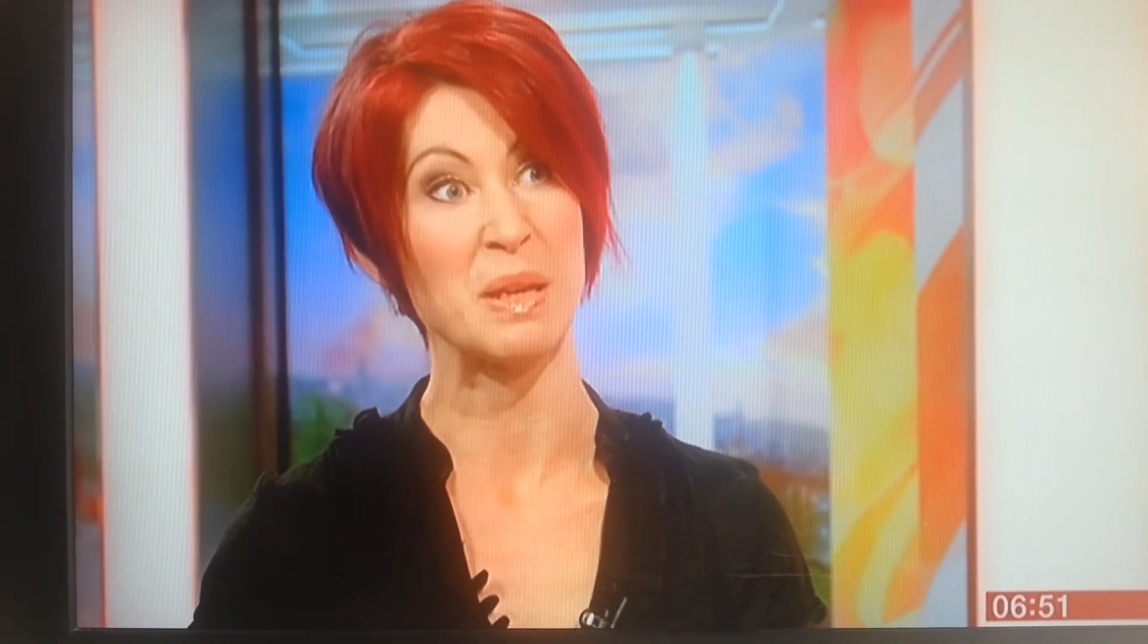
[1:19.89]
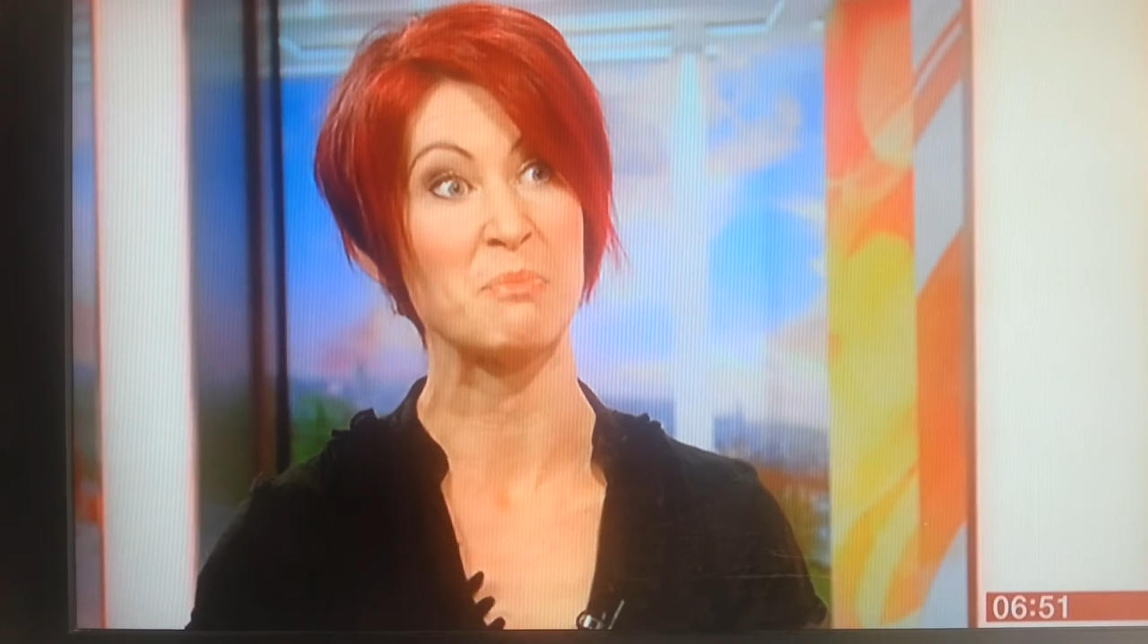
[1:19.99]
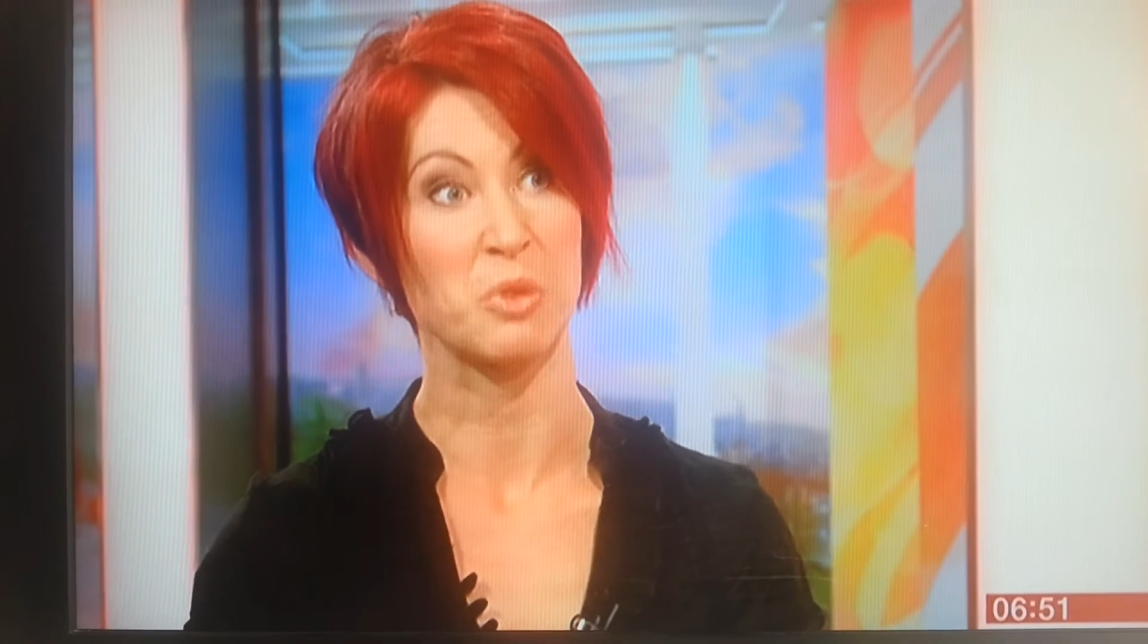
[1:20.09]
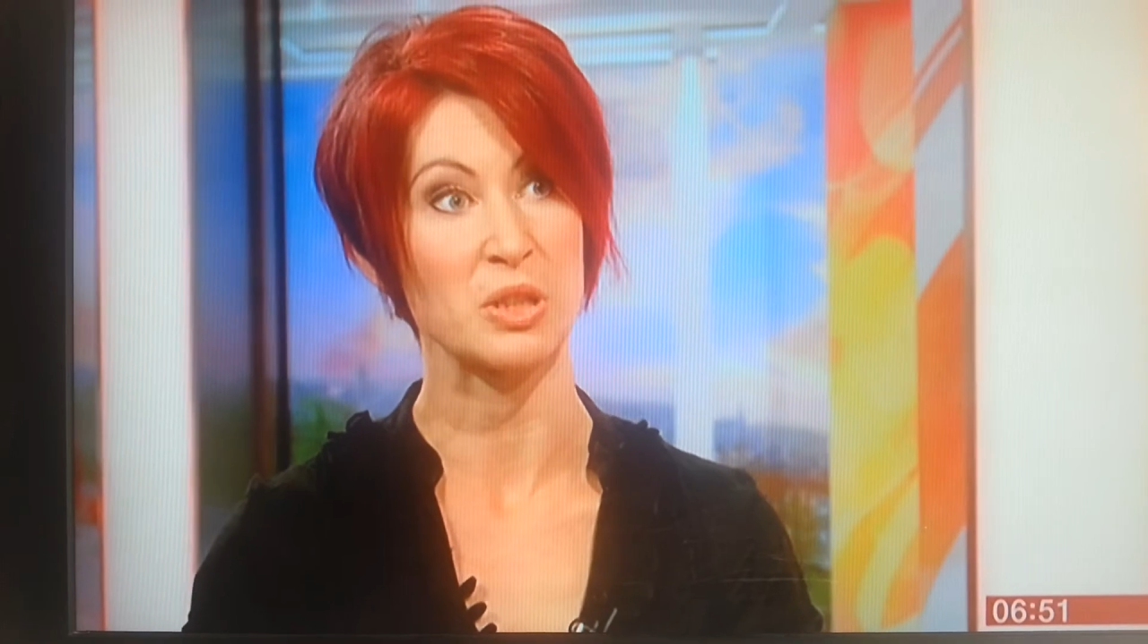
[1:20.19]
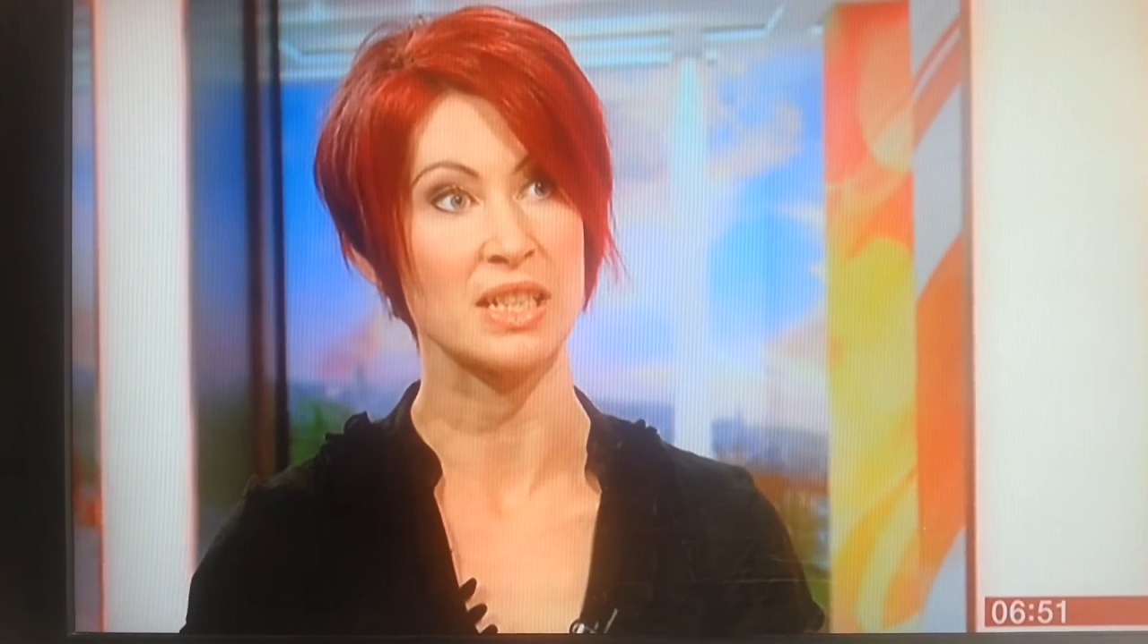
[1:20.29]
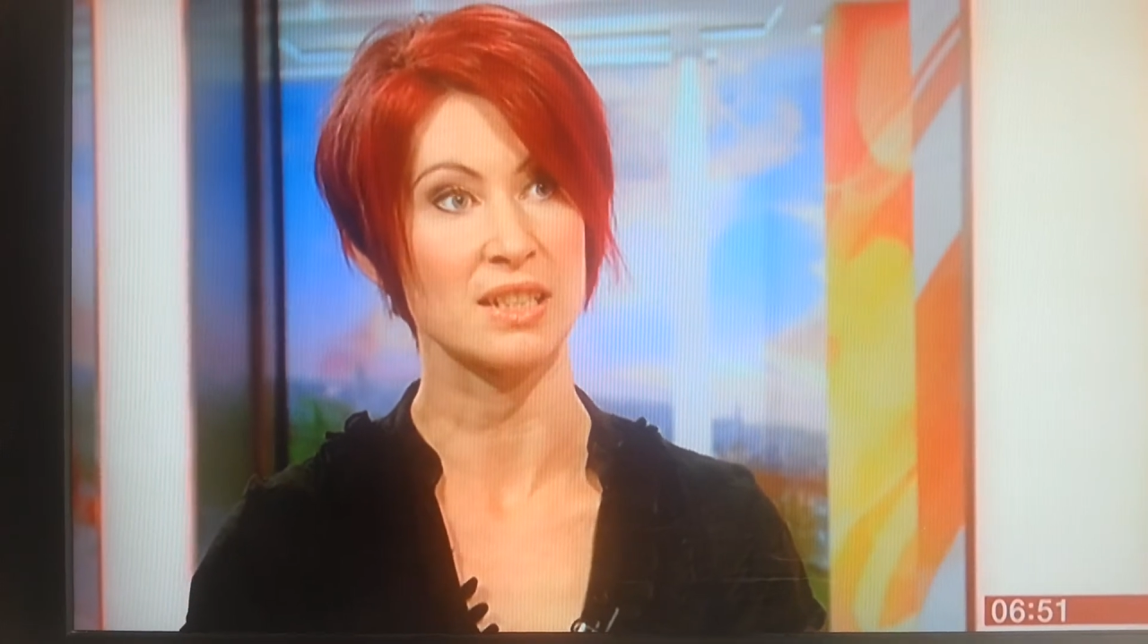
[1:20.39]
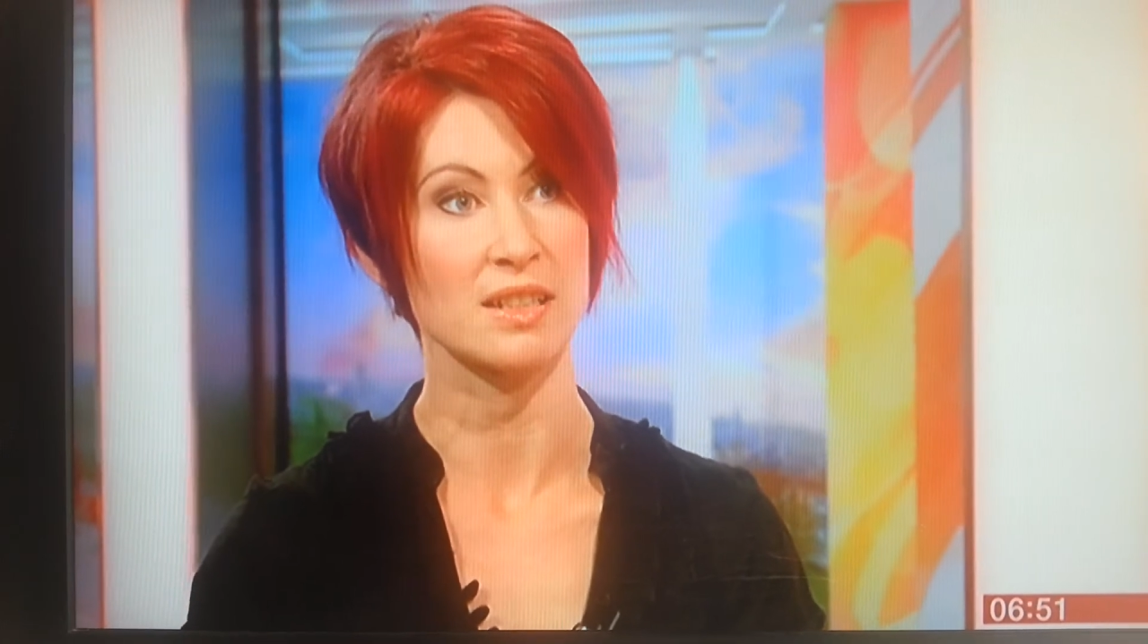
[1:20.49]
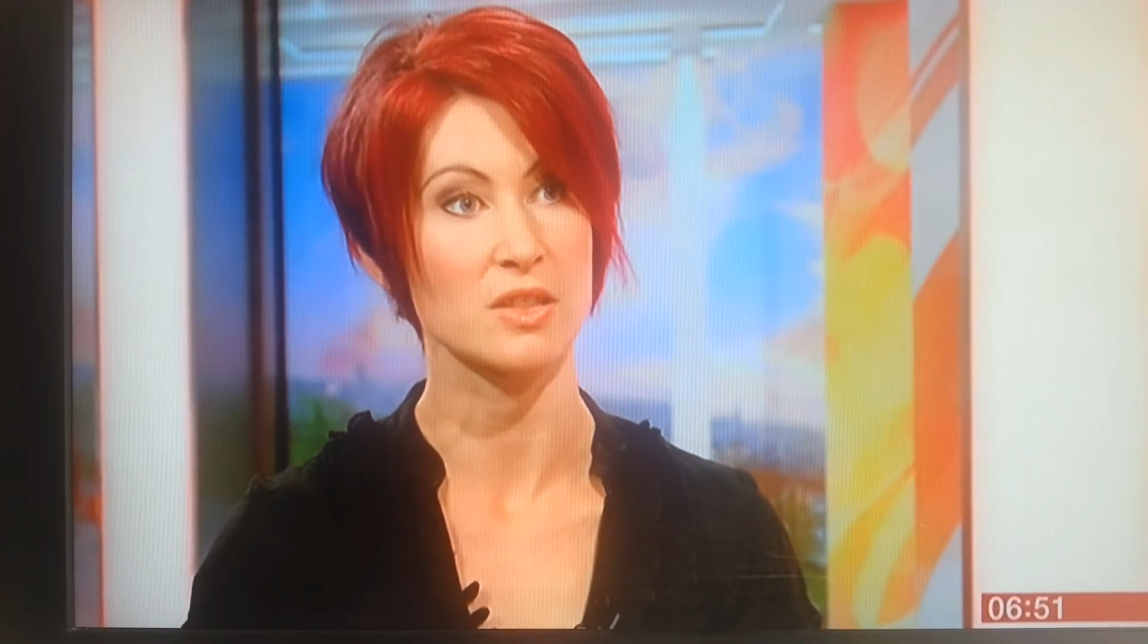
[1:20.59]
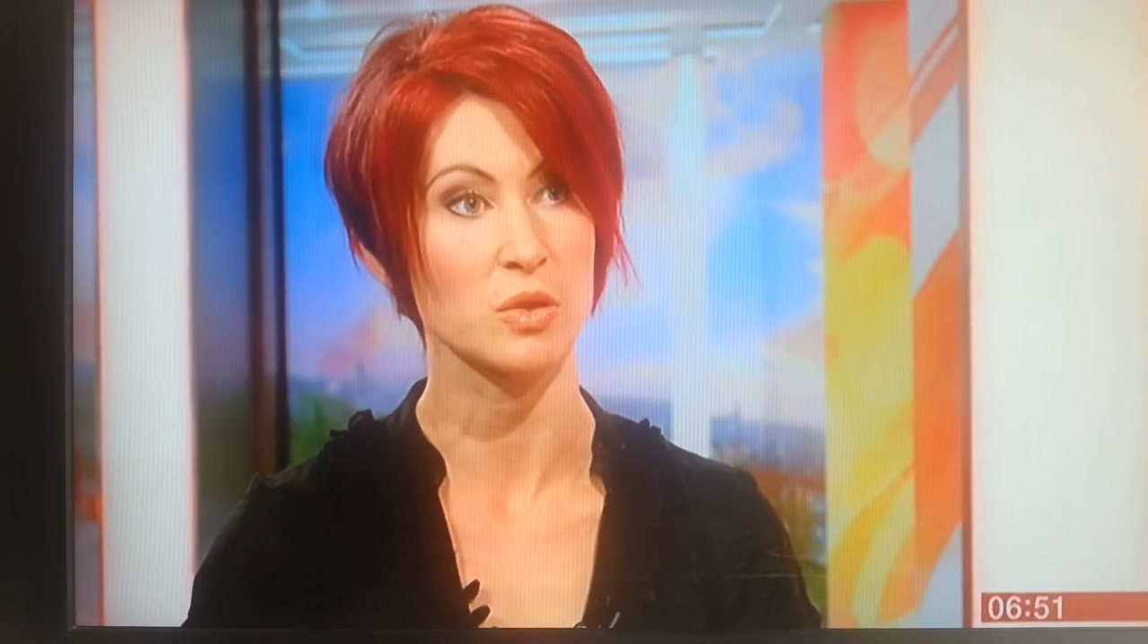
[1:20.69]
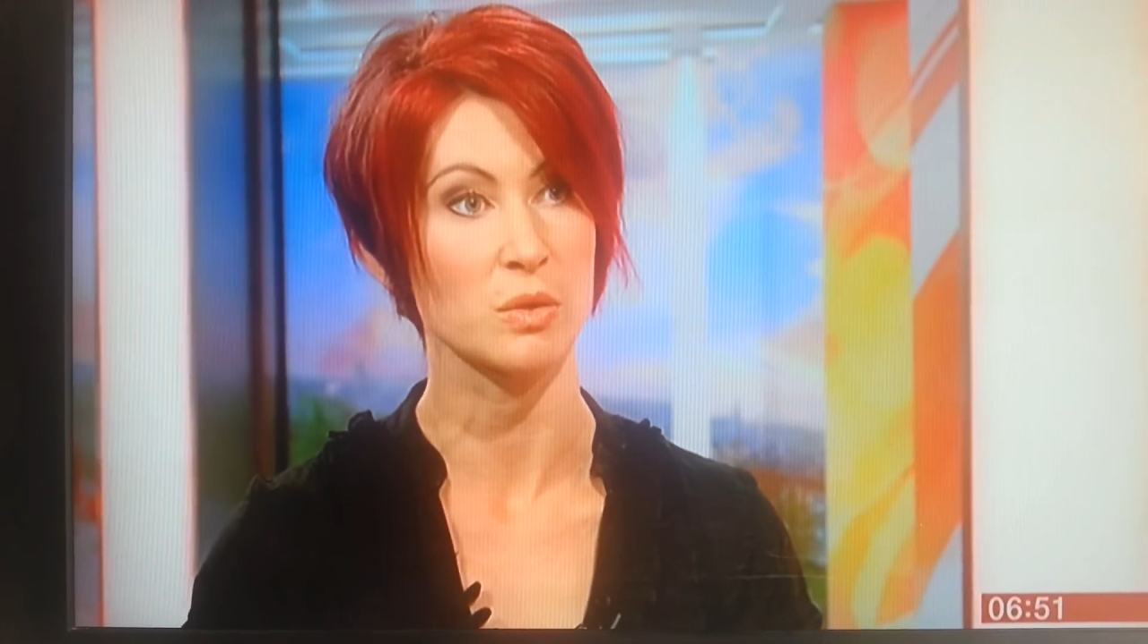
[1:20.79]
pinpointed
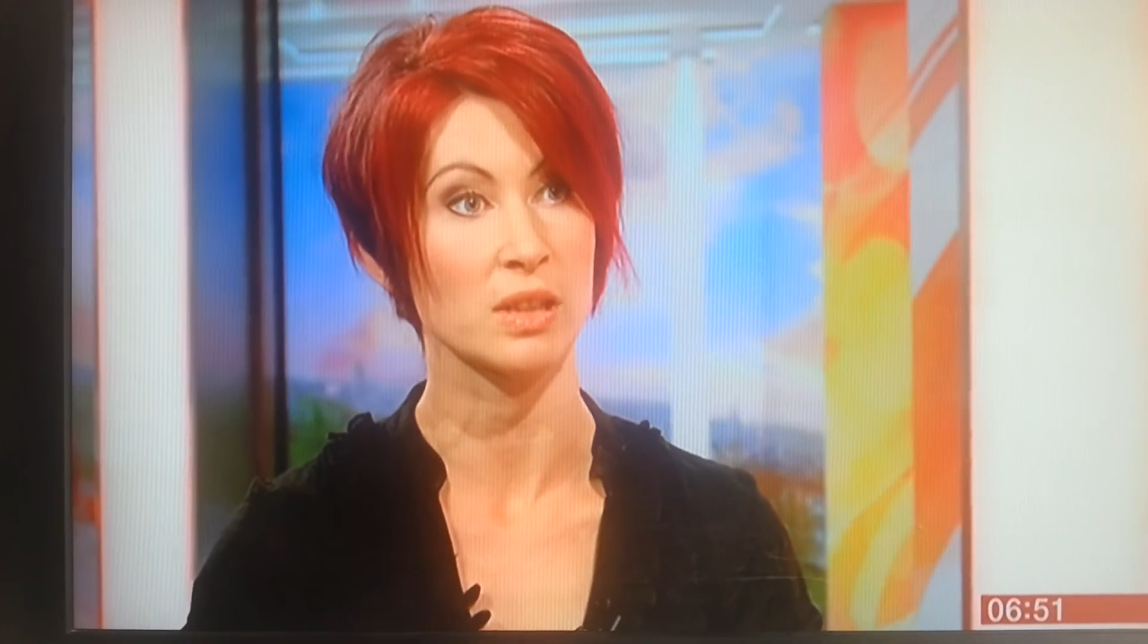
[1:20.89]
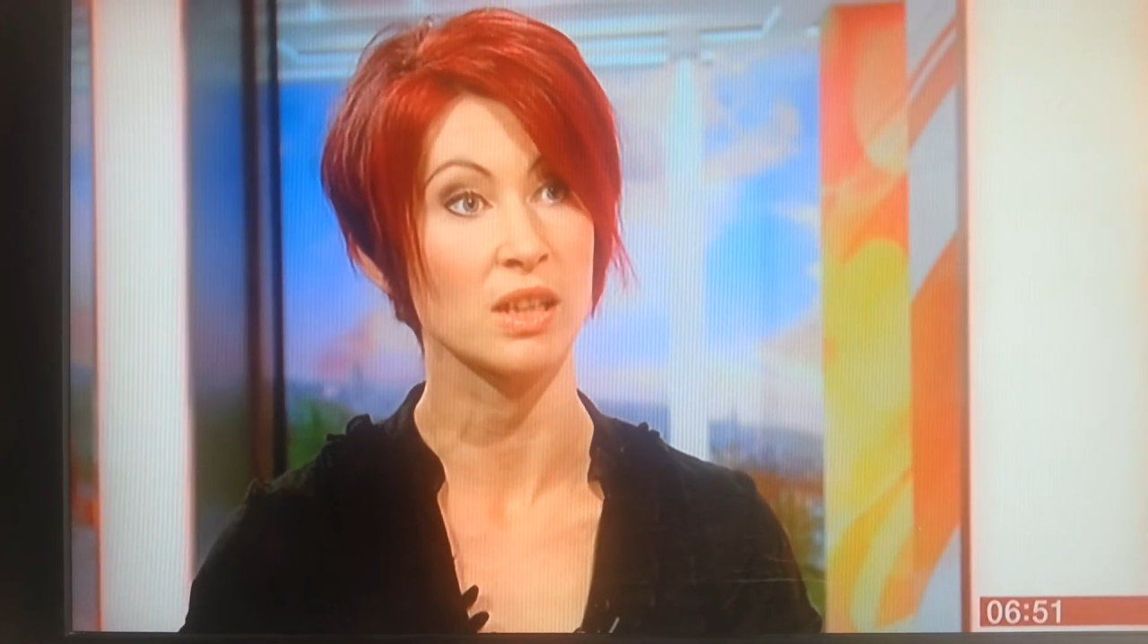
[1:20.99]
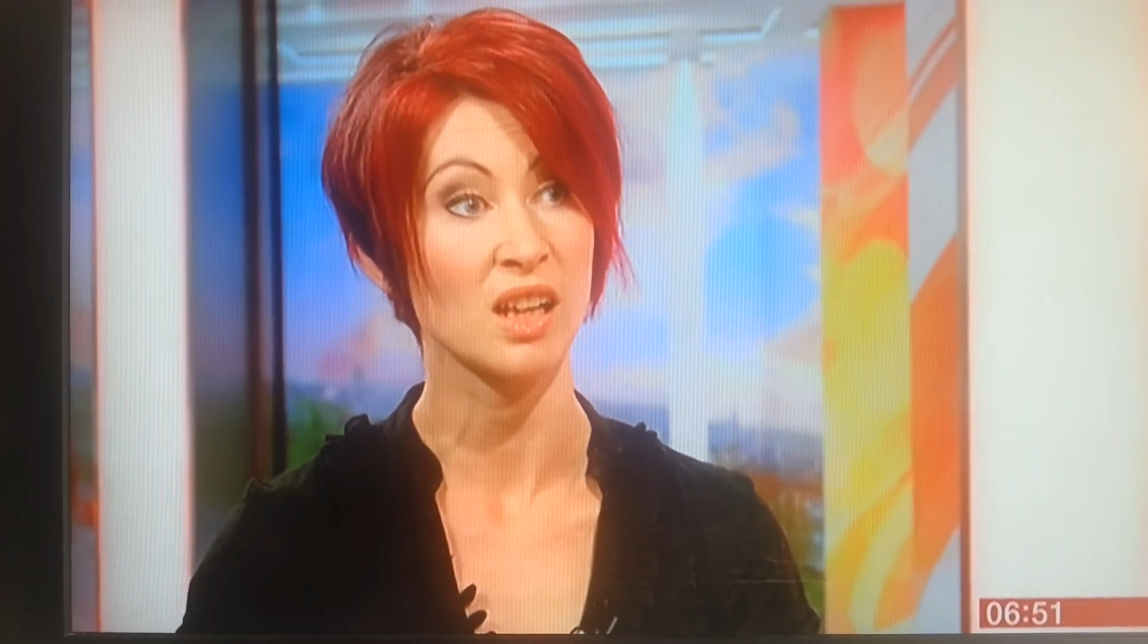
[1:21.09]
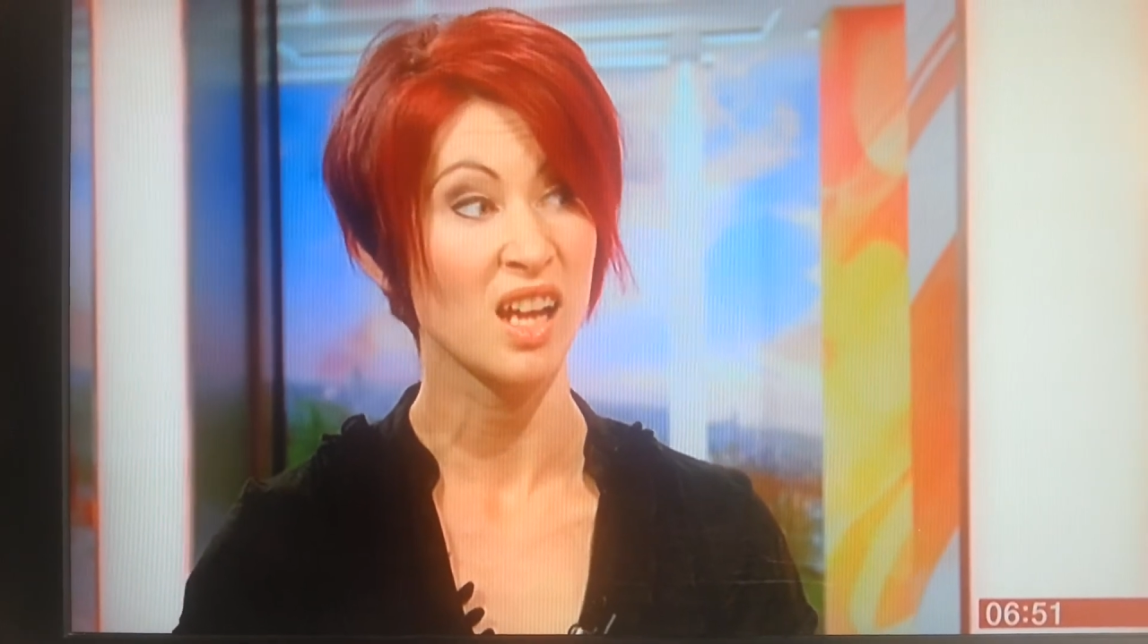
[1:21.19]
us to it.